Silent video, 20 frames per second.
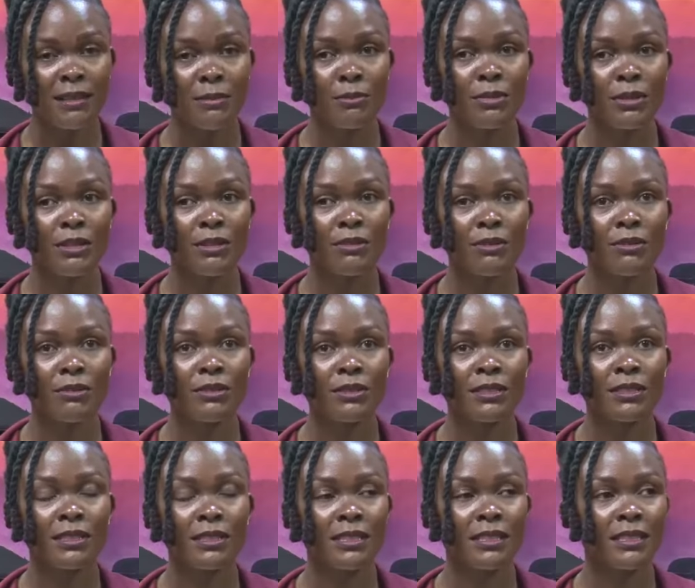
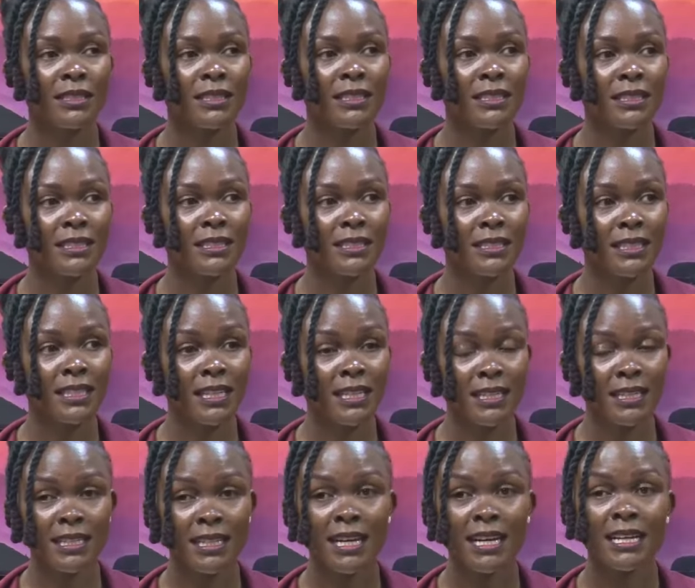because this
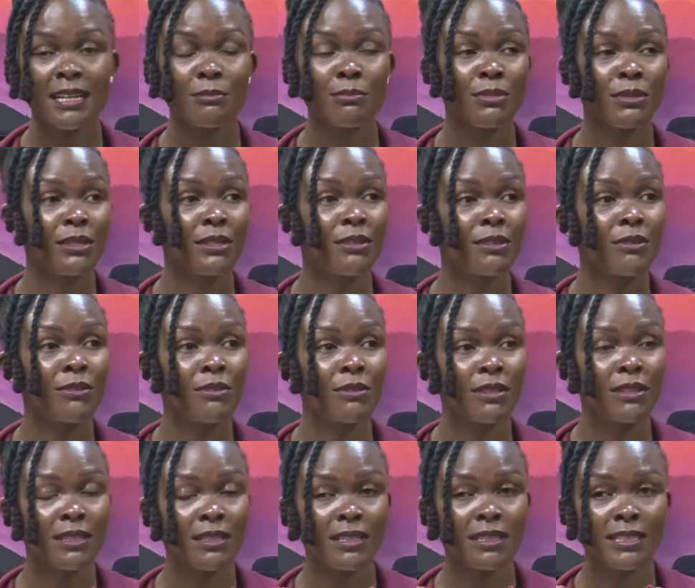child had been
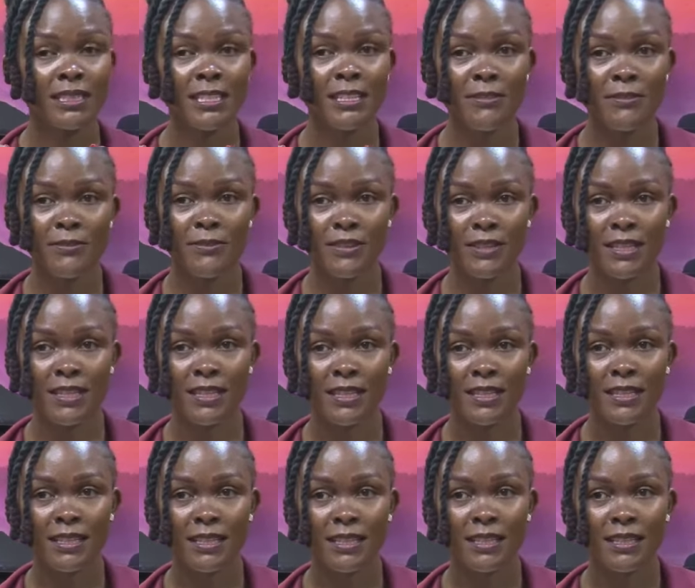on TV.
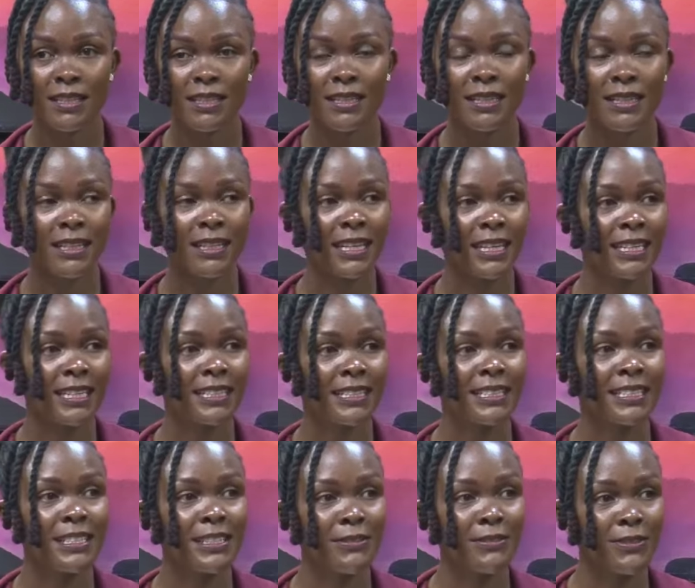Yes.
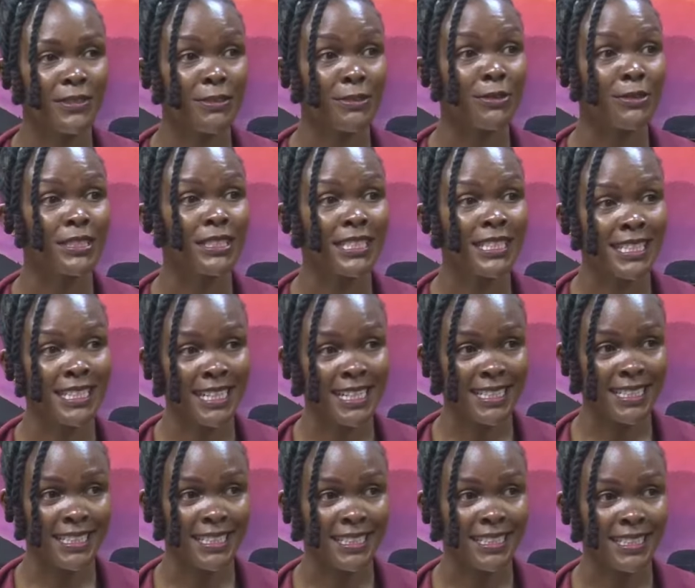Like TV was the
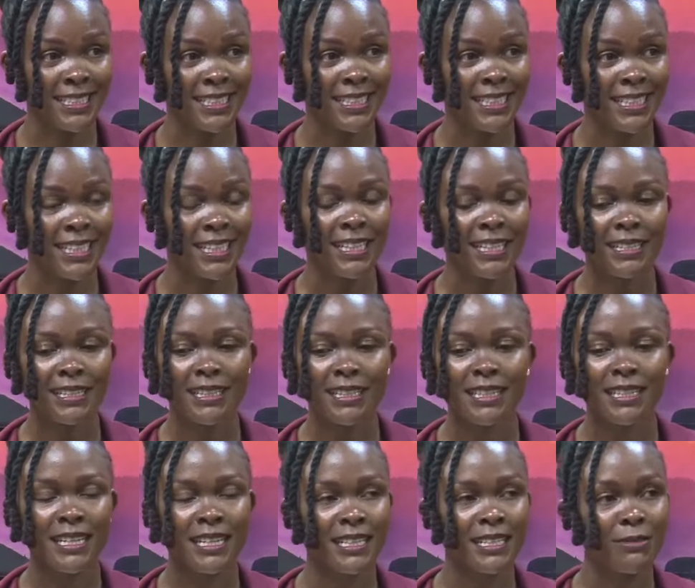nanny. The
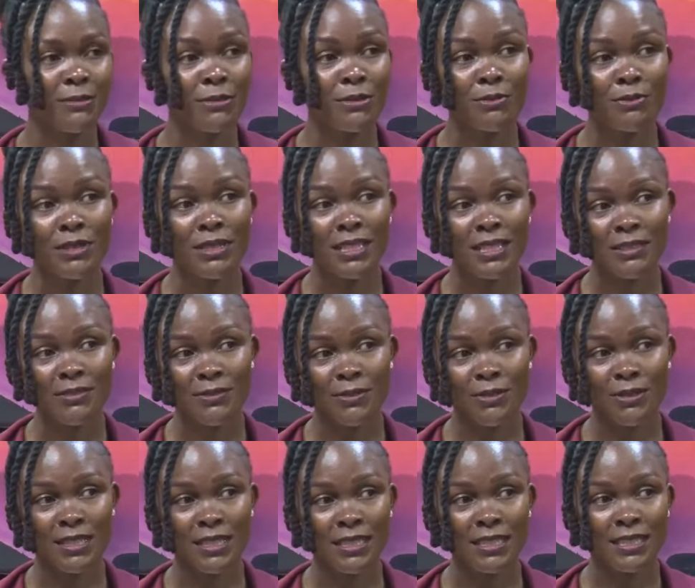nanny would be left
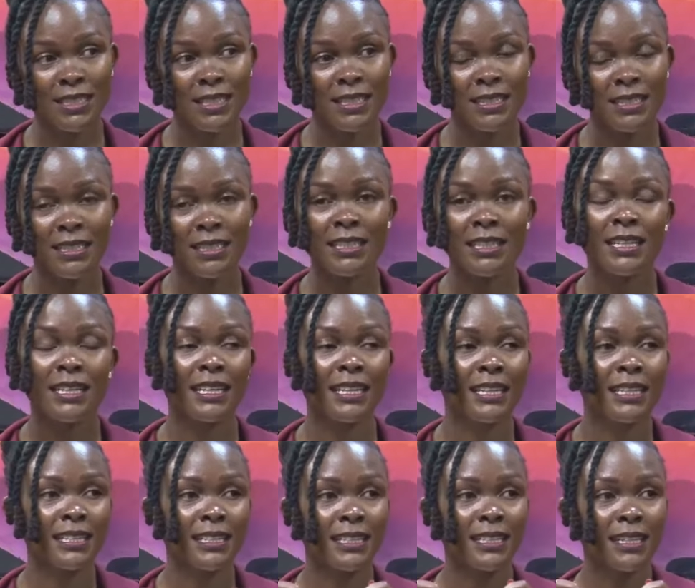with the child,
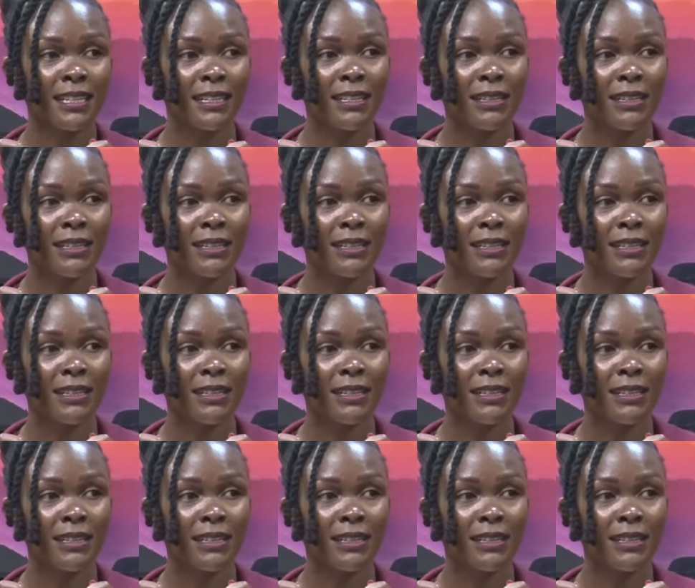and